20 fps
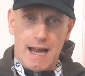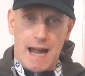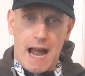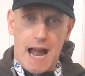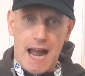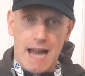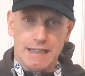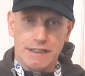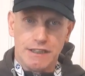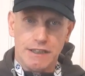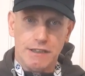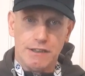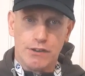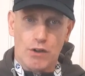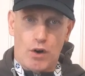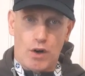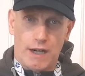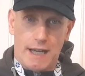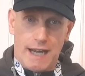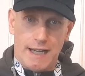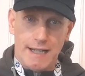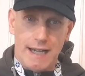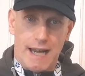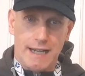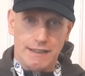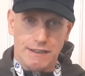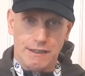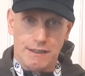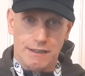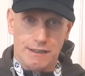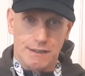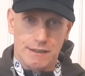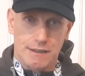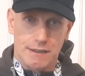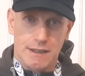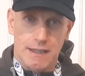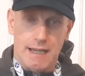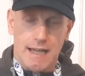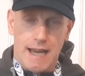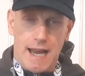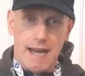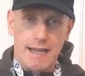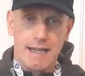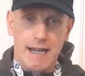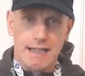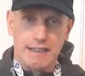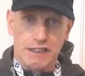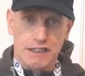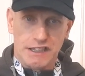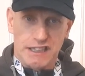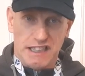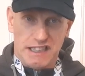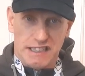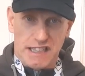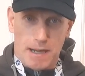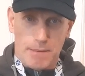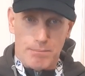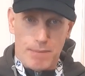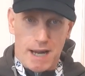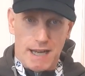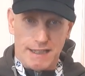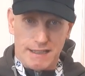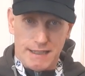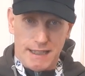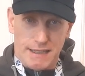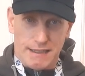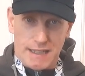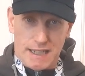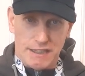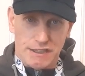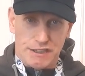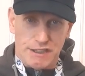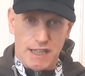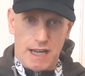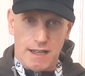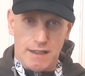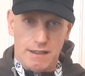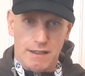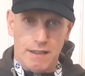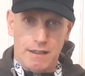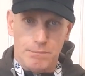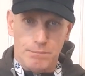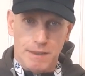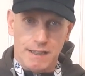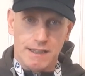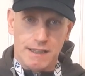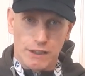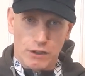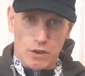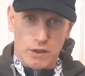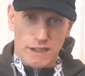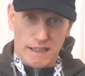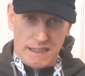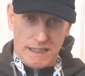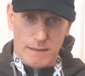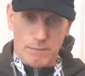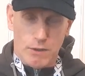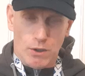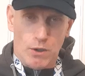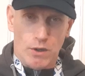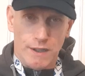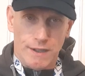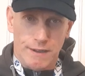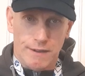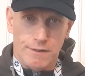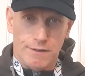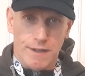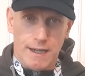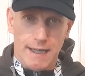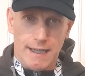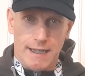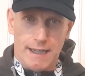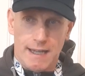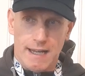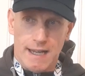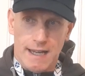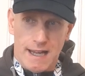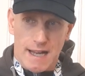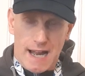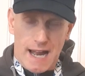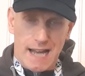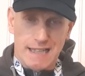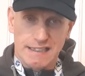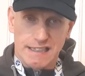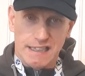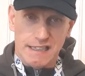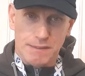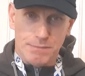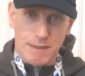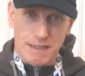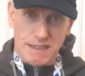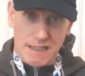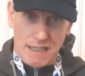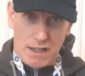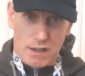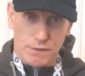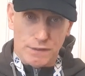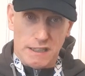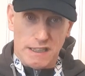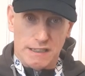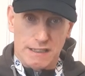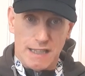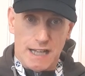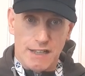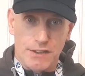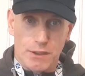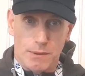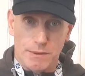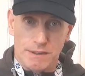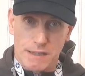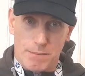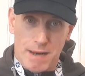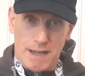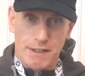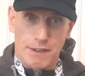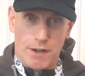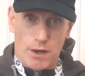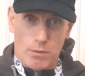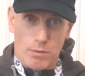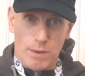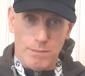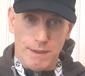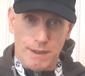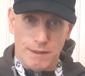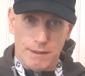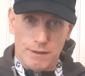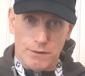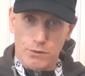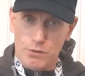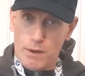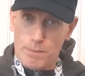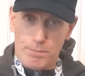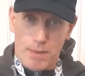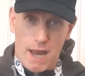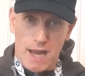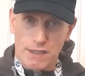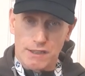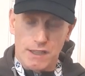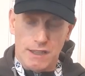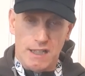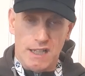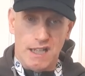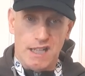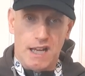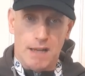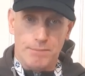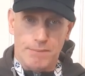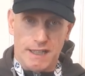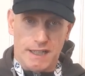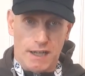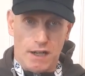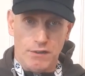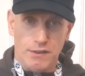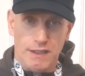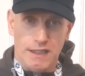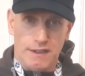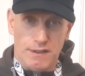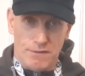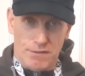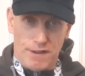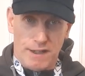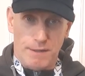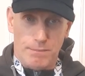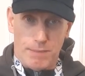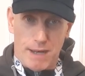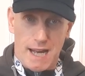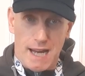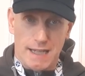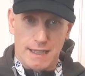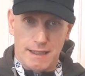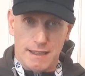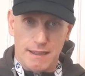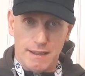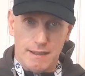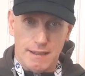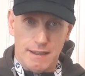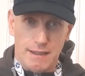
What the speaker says: actions or inactions. Inactions to sit back and take this shit means it's going to keep going, right? Actions mean you have to stand up as a man or a woman, not a person, and be counted and fight back.